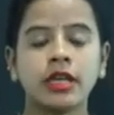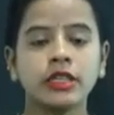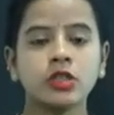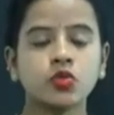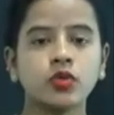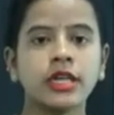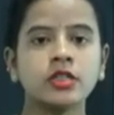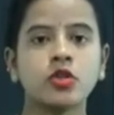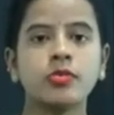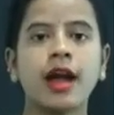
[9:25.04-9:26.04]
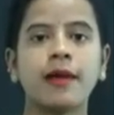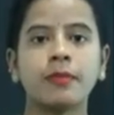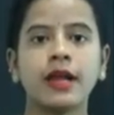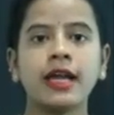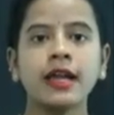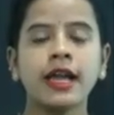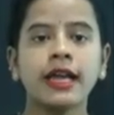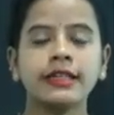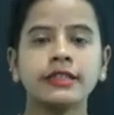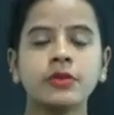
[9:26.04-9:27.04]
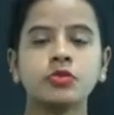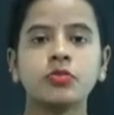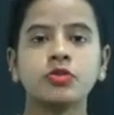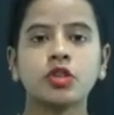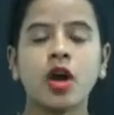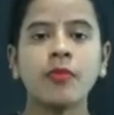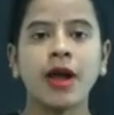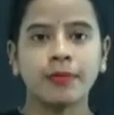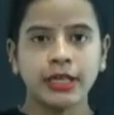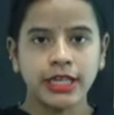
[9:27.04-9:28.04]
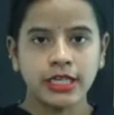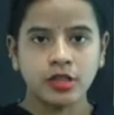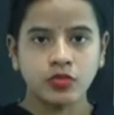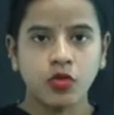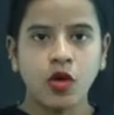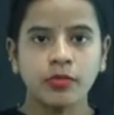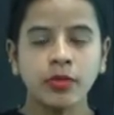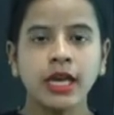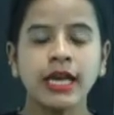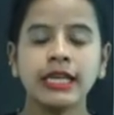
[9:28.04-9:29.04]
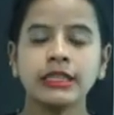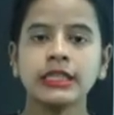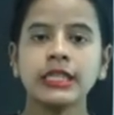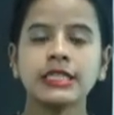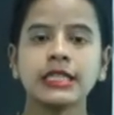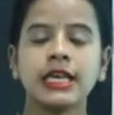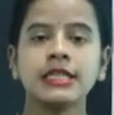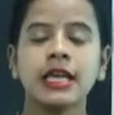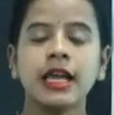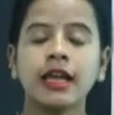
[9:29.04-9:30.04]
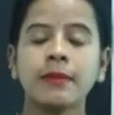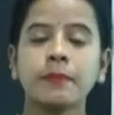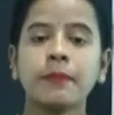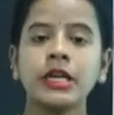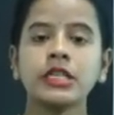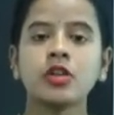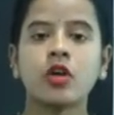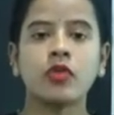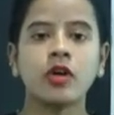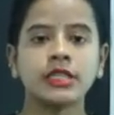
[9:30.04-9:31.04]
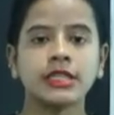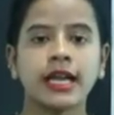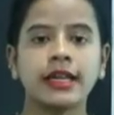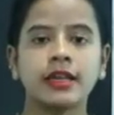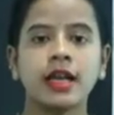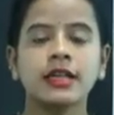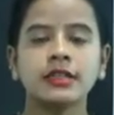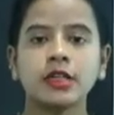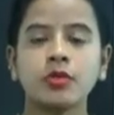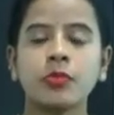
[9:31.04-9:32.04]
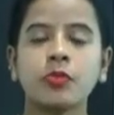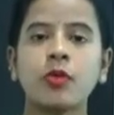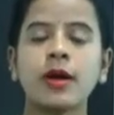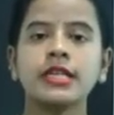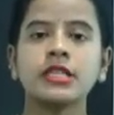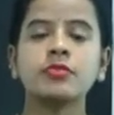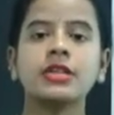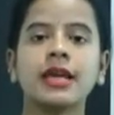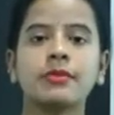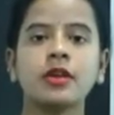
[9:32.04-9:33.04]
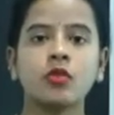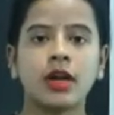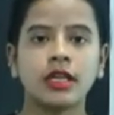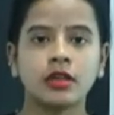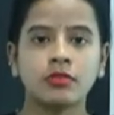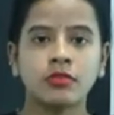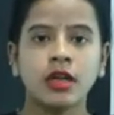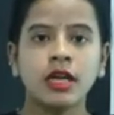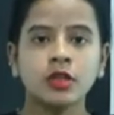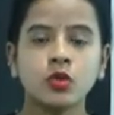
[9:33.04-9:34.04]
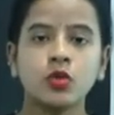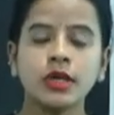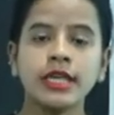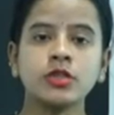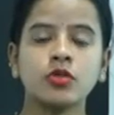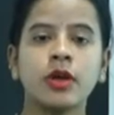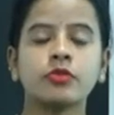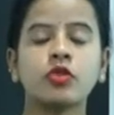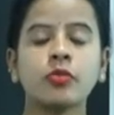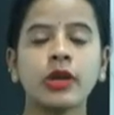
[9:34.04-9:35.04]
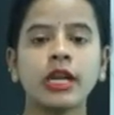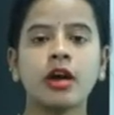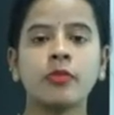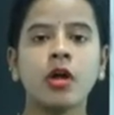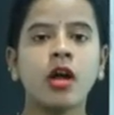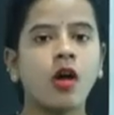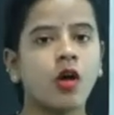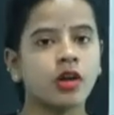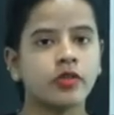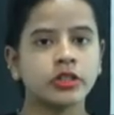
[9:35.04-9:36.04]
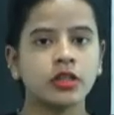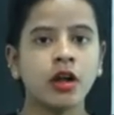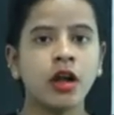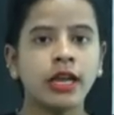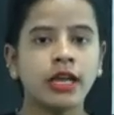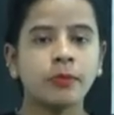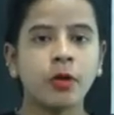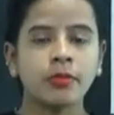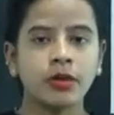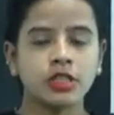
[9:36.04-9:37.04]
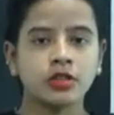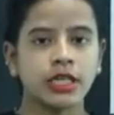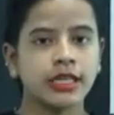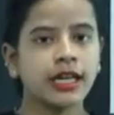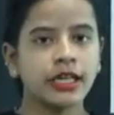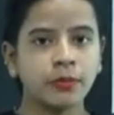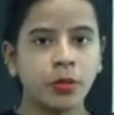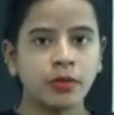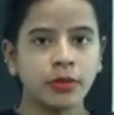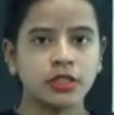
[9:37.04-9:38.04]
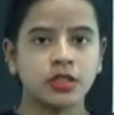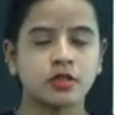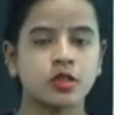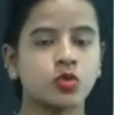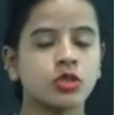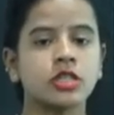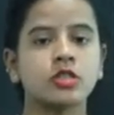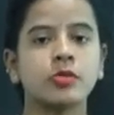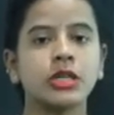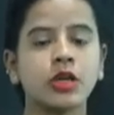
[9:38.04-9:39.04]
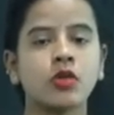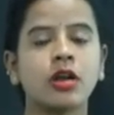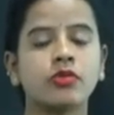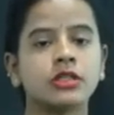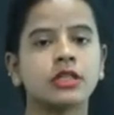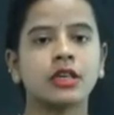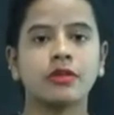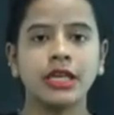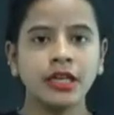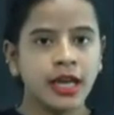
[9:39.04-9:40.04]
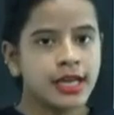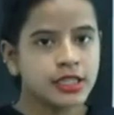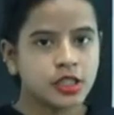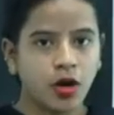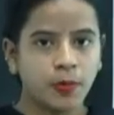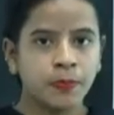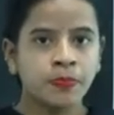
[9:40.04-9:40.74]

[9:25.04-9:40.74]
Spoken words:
any students to be apply any types of job application form, in this case every server side that to be provide some timing quantum through which we have to fill up all over the information, general informations which is to be required for the given job.